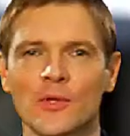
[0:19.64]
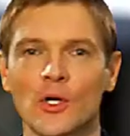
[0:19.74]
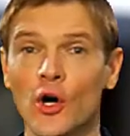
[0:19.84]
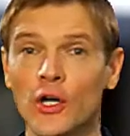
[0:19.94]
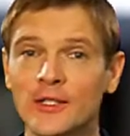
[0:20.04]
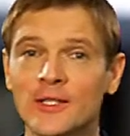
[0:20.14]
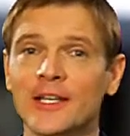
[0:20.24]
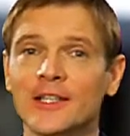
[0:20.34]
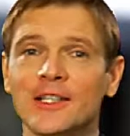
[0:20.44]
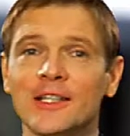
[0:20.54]

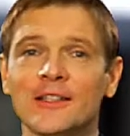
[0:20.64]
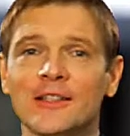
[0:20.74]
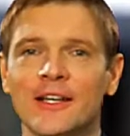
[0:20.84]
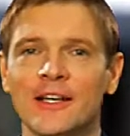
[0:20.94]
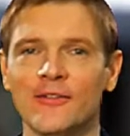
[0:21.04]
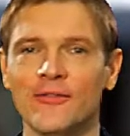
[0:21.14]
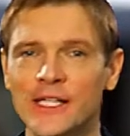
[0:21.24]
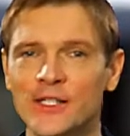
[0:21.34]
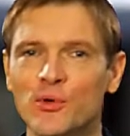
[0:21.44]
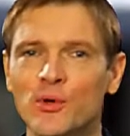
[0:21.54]
Today, I want to show
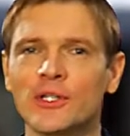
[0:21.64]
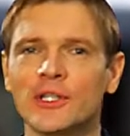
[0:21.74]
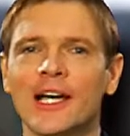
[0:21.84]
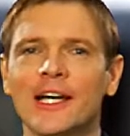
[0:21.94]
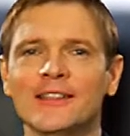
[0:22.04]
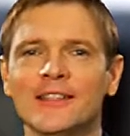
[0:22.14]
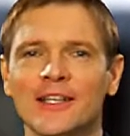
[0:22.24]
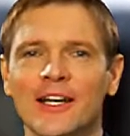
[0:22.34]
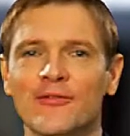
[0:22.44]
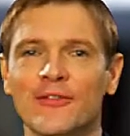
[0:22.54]
you what options
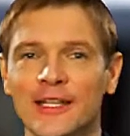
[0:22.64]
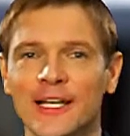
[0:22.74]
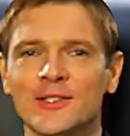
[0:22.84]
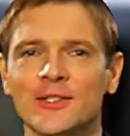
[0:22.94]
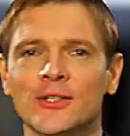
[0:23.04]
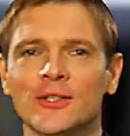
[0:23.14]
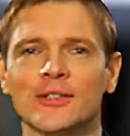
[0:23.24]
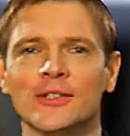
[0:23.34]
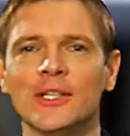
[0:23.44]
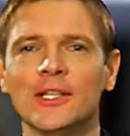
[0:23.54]
a networked
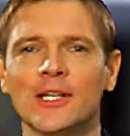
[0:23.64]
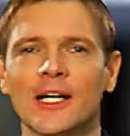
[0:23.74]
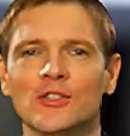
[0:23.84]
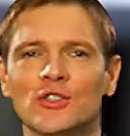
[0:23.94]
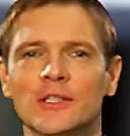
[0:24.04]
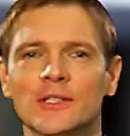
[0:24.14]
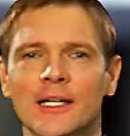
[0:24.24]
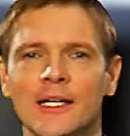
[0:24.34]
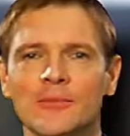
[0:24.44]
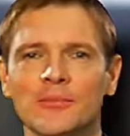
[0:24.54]
digital locking system
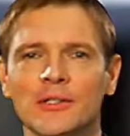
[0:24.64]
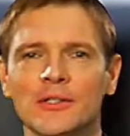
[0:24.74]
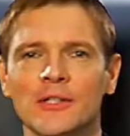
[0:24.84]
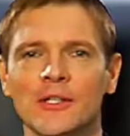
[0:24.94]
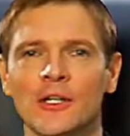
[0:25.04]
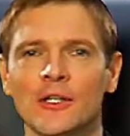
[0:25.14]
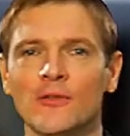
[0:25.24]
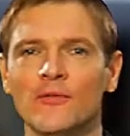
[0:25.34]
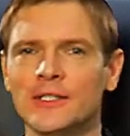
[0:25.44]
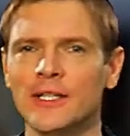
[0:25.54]
offers and
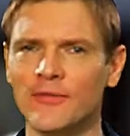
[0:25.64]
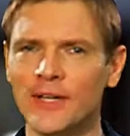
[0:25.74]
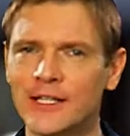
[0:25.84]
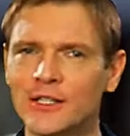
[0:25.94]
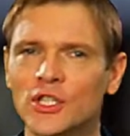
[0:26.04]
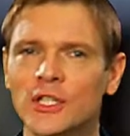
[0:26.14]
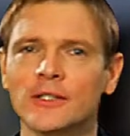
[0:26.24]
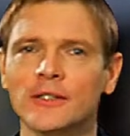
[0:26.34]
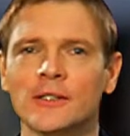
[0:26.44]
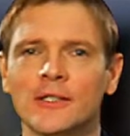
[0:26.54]
how you can set up a
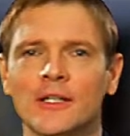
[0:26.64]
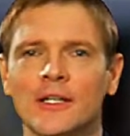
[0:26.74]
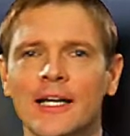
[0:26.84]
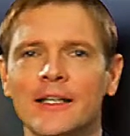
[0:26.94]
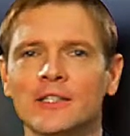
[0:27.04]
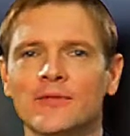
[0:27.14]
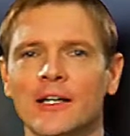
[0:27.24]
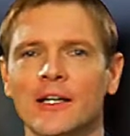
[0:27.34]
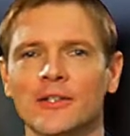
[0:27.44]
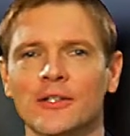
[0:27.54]
network in just
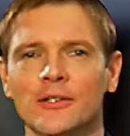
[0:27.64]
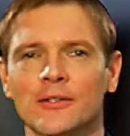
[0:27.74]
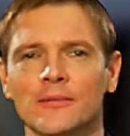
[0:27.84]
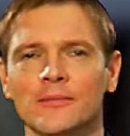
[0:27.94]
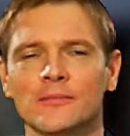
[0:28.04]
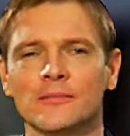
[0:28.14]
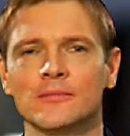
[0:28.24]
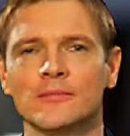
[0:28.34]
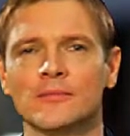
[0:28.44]
a few steps.